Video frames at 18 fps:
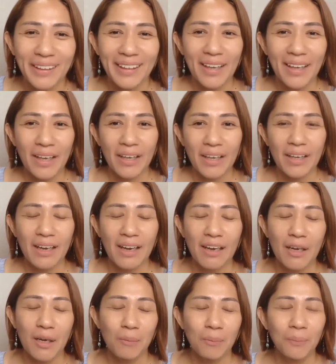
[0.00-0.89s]
Okay.
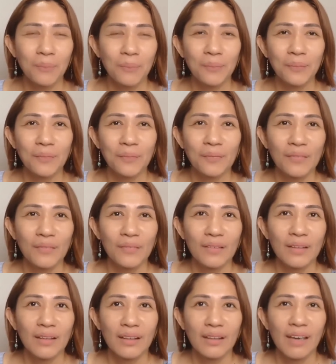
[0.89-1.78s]
Um,
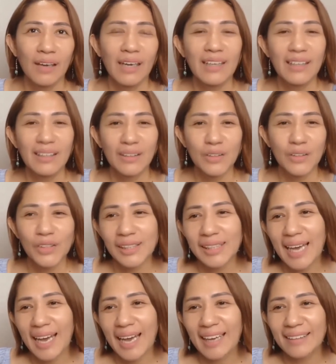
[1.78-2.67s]
I
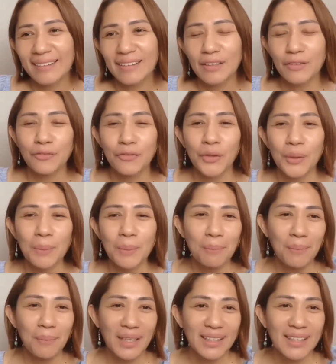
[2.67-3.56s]
understand that for
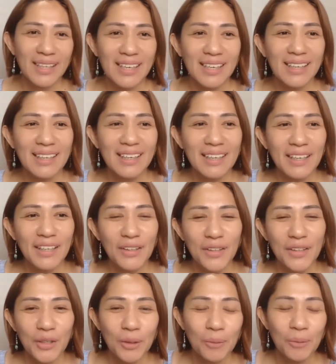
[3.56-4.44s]
many
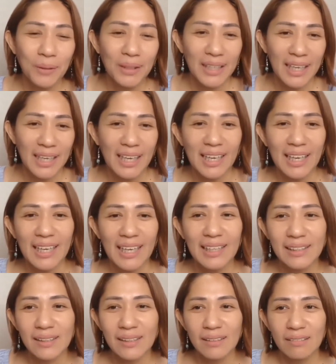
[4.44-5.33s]
in your
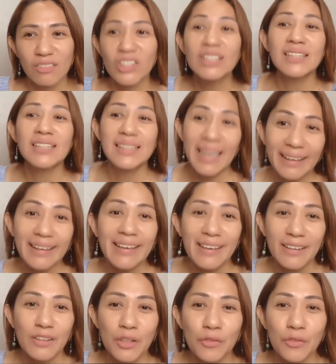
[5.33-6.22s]
place, just like
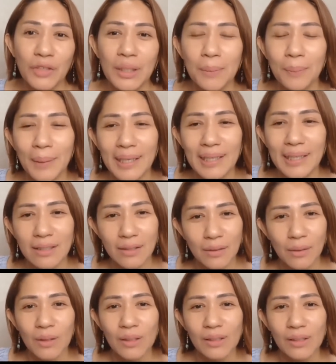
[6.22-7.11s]
here in the Philippines
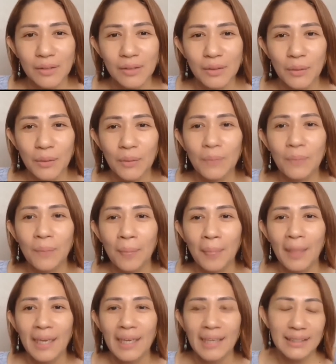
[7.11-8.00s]
also,
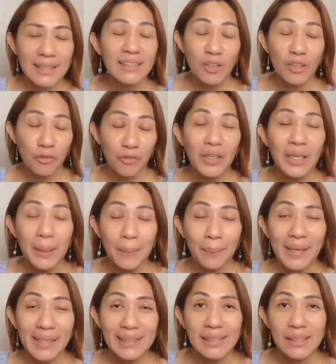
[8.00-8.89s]
it's like the
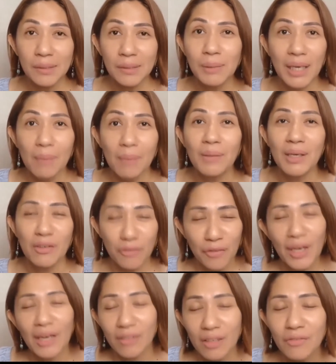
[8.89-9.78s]
Philippines is becoming
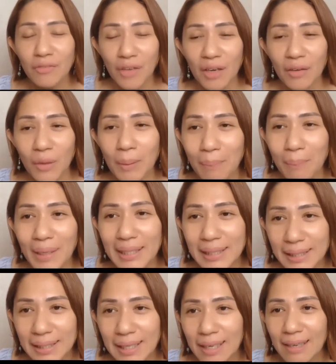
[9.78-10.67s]
very, very
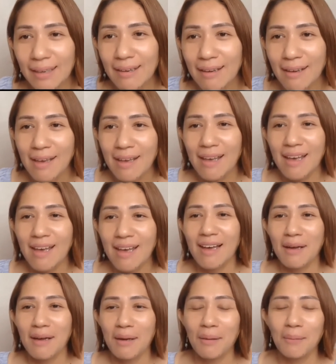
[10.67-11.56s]
busy
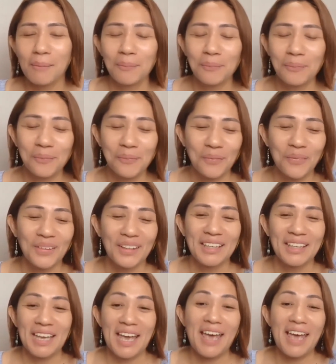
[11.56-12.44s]
um,
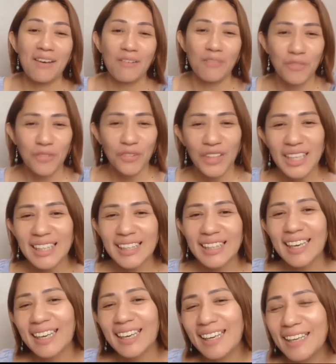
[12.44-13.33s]
every
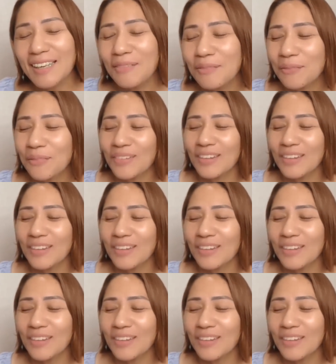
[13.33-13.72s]
day.